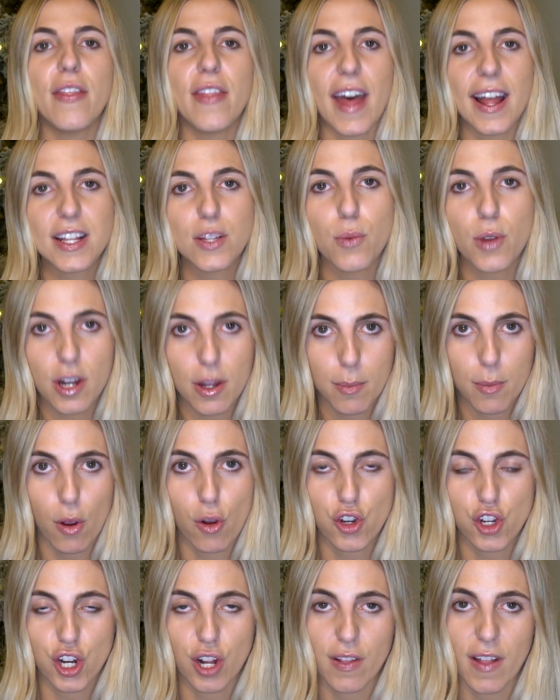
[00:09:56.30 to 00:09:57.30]
That's what
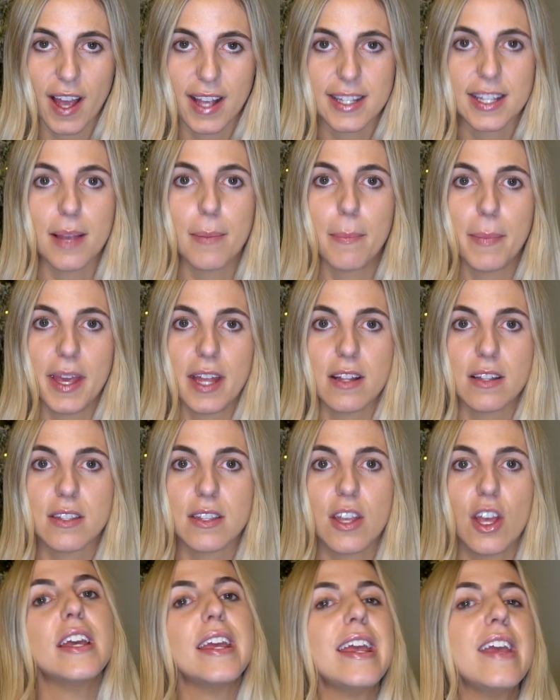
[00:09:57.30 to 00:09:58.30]
emotionalize it means.